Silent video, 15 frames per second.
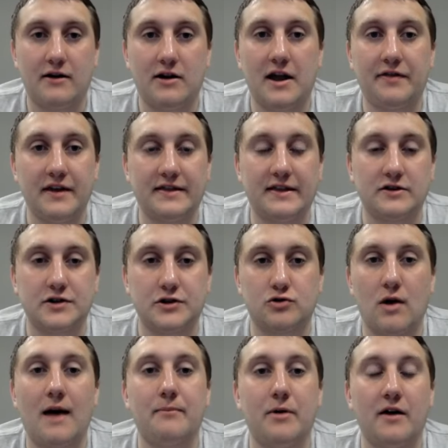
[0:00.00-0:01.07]
And I think there's a
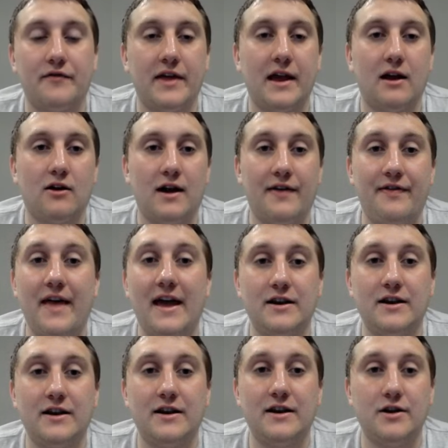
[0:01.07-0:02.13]
drop off there, and
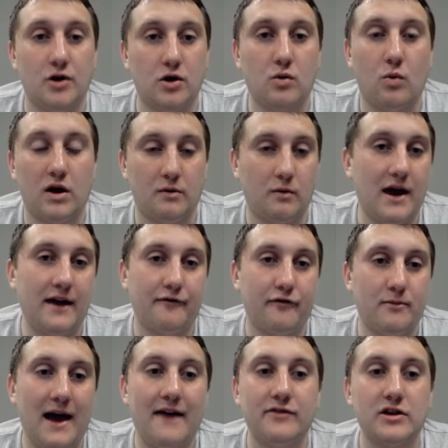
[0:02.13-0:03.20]
then you're one away
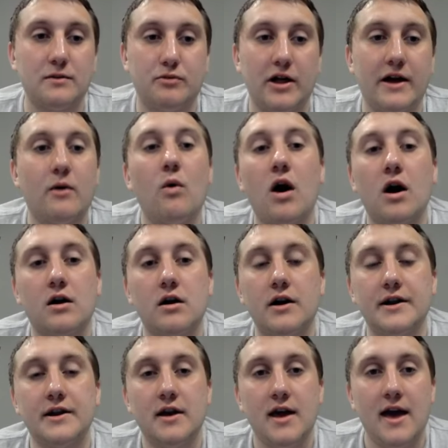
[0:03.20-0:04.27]
from having to play a walk
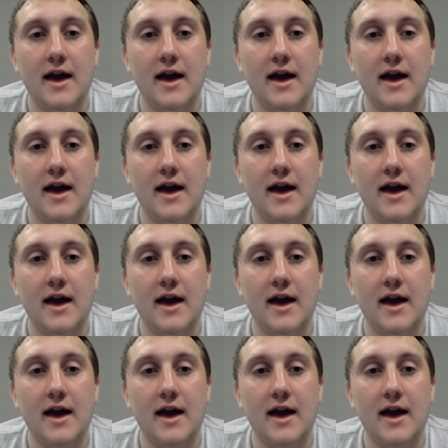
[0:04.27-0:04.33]
on.